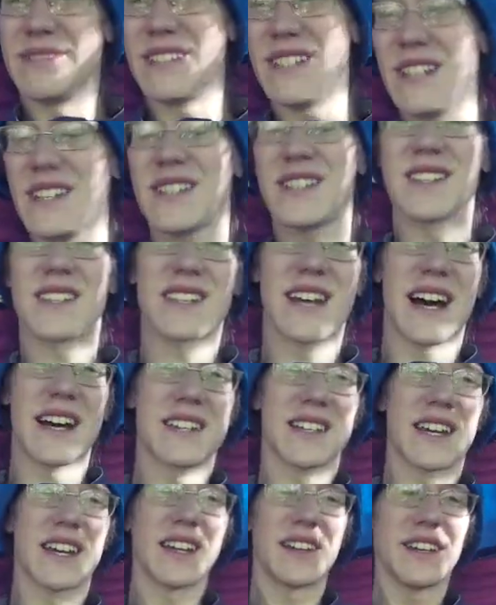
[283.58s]
decent
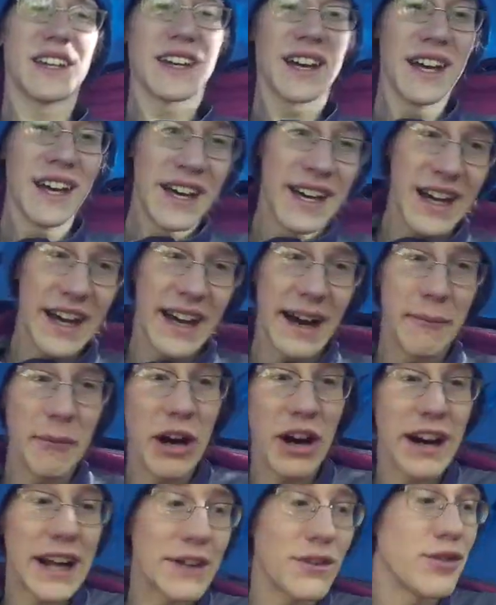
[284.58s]
sized kindling. I'm
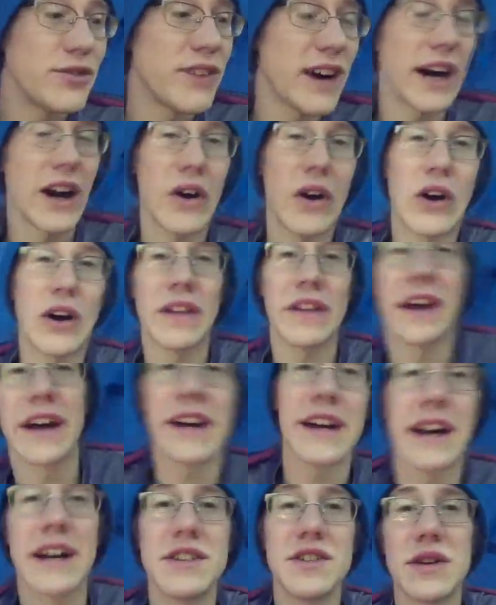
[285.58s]
not going to have a fire all
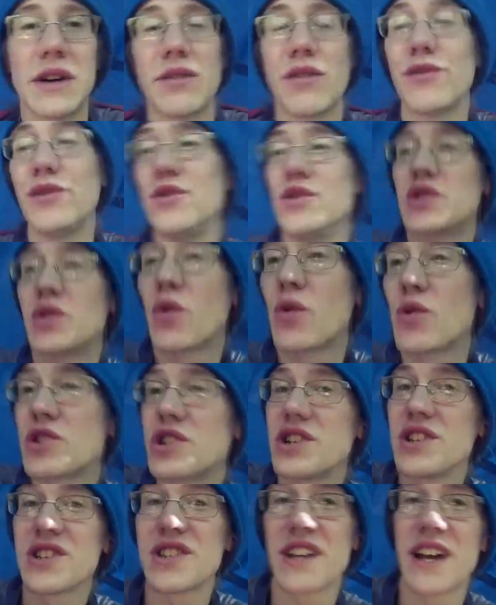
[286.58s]
night. I do have a few
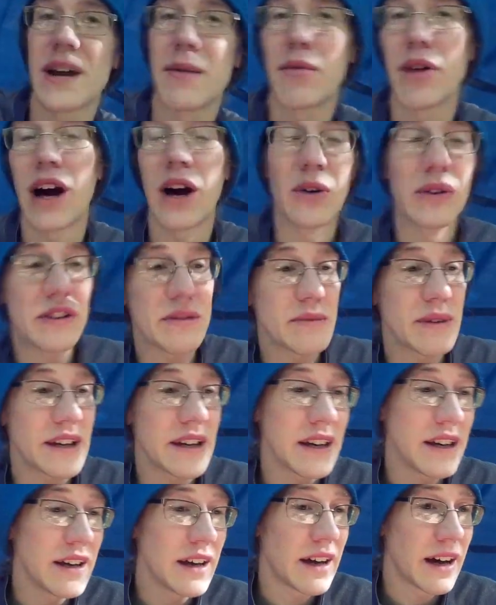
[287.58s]
torches that I brought with me,
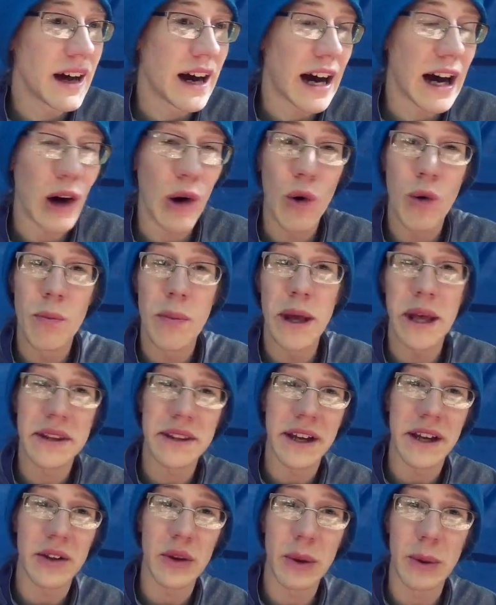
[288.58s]
homemade
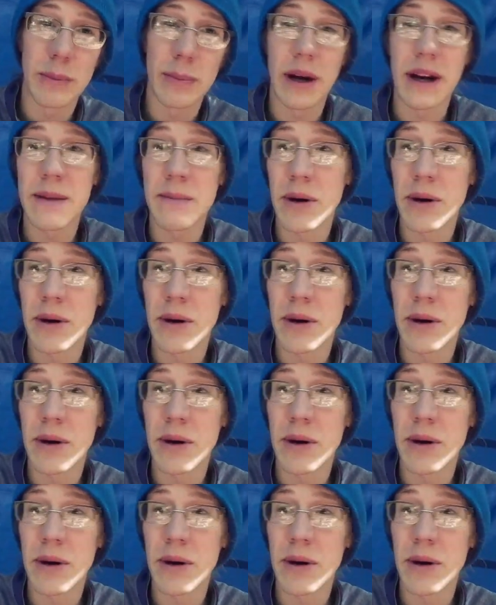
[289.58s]
like little buddy